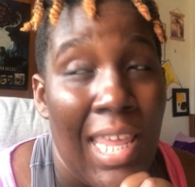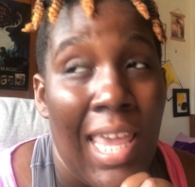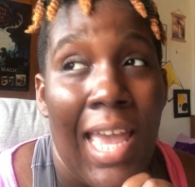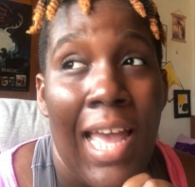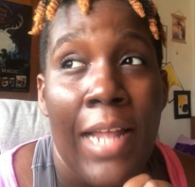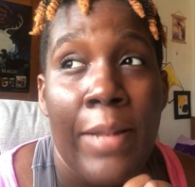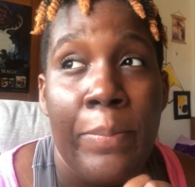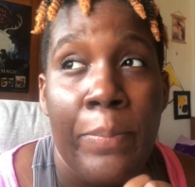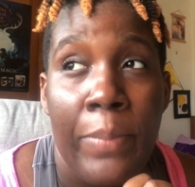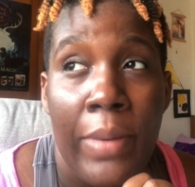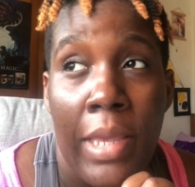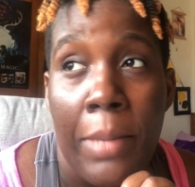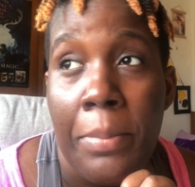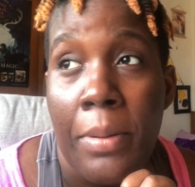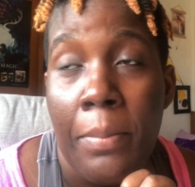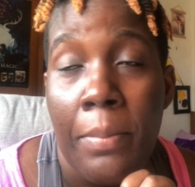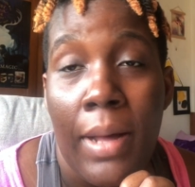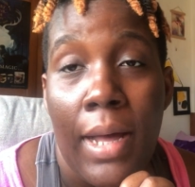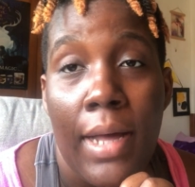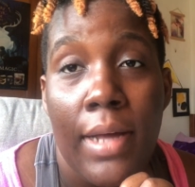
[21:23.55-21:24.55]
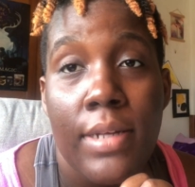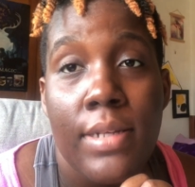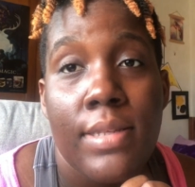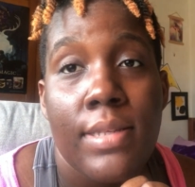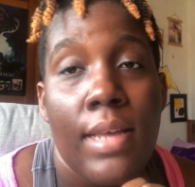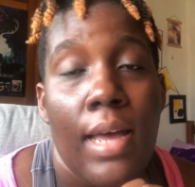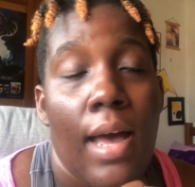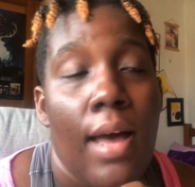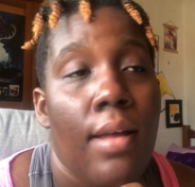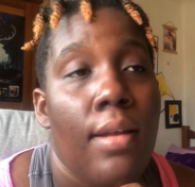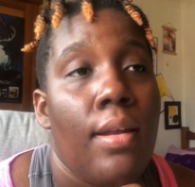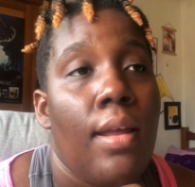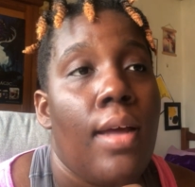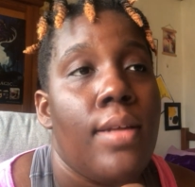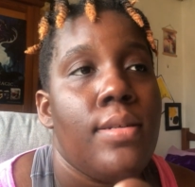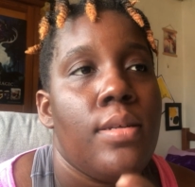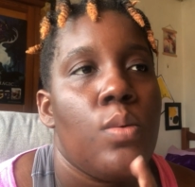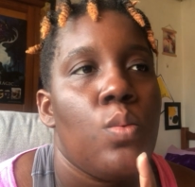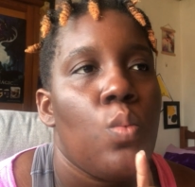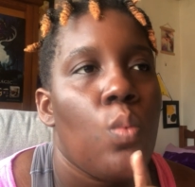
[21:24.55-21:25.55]
They had paper bags, and
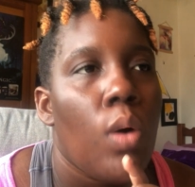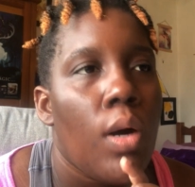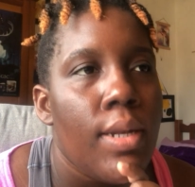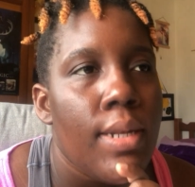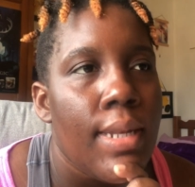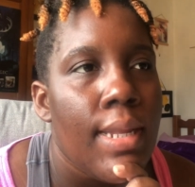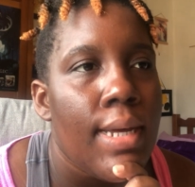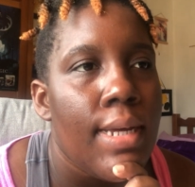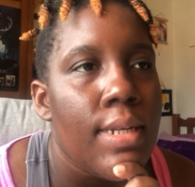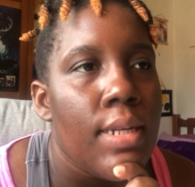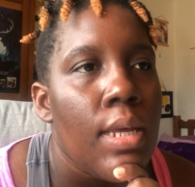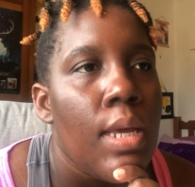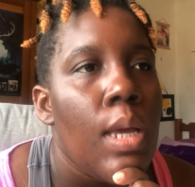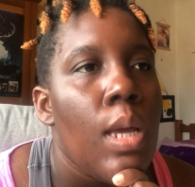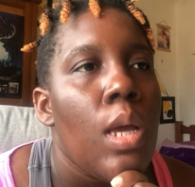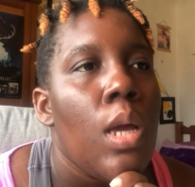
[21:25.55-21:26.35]
I didn't want that